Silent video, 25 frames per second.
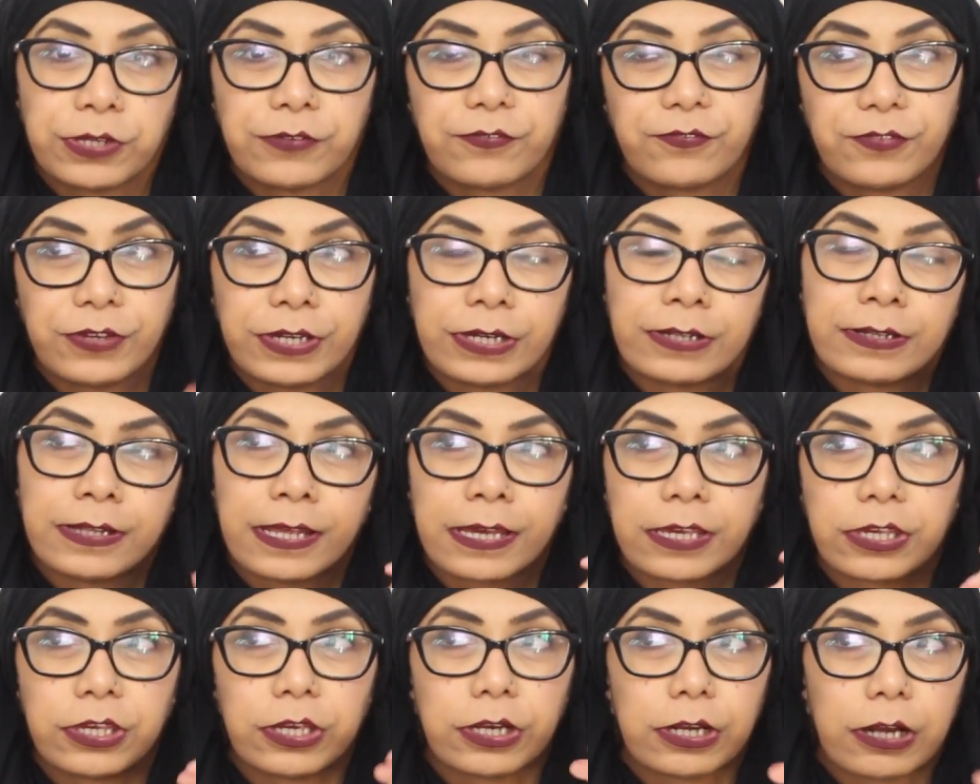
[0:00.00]
you feel
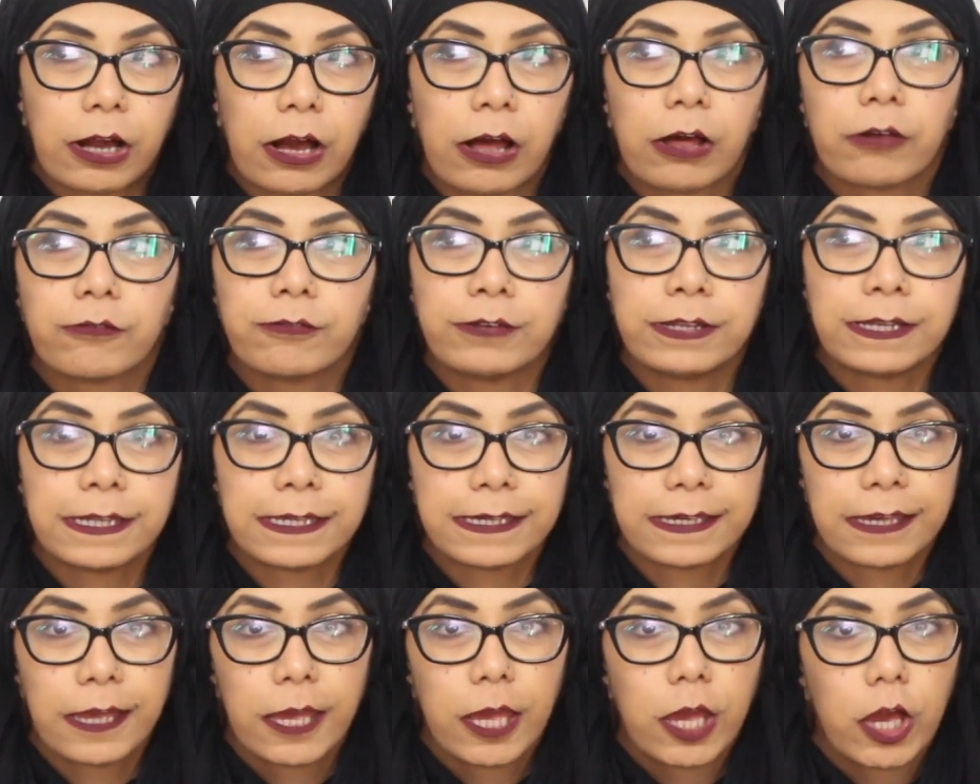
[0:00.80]
like you can't
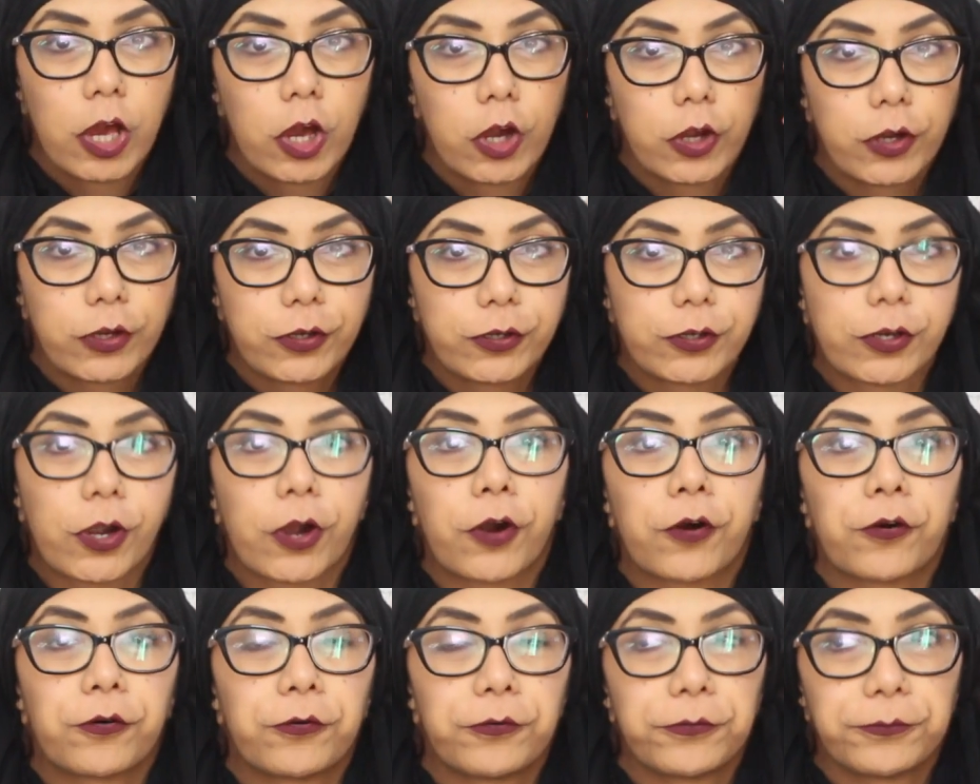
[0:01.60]
really
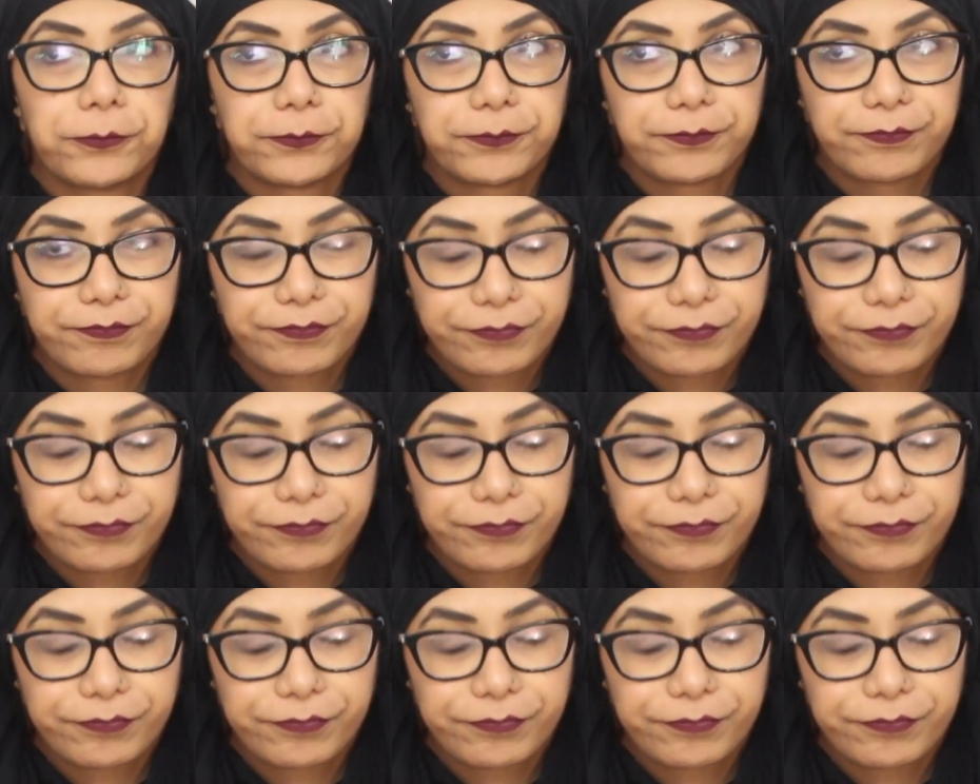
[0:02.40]
go,